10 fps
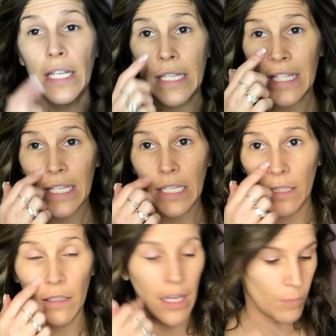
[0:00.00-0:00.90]

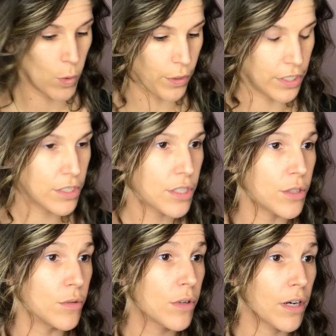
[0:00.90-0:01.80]
conceal, I'm going
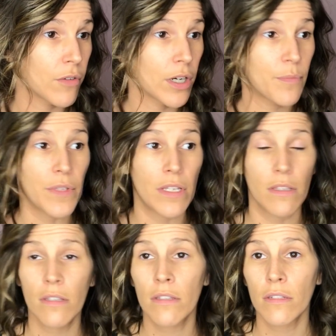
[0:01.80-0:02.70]
to cover up
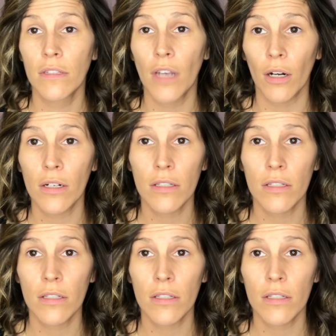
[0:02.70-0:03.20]
these dark